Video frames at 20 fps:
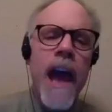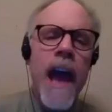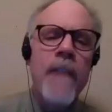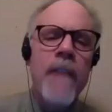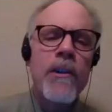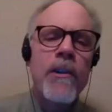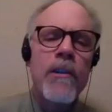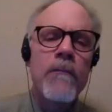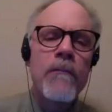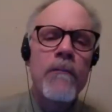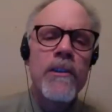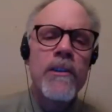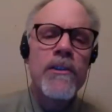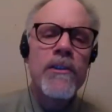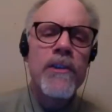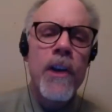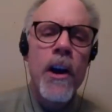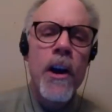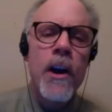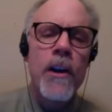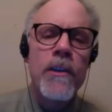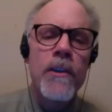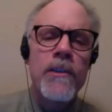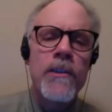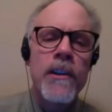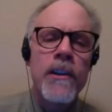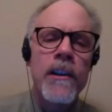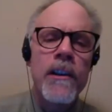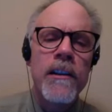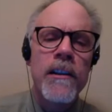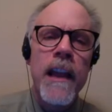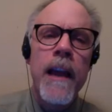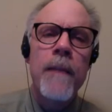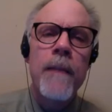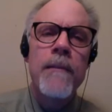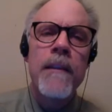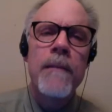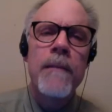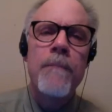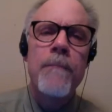ever return to
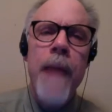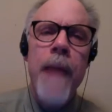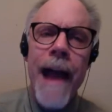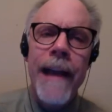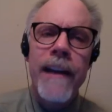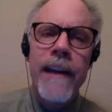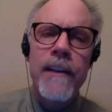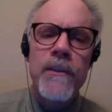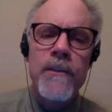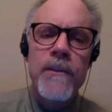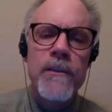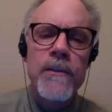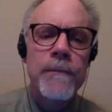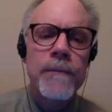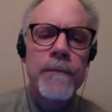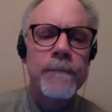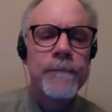claim the baggage?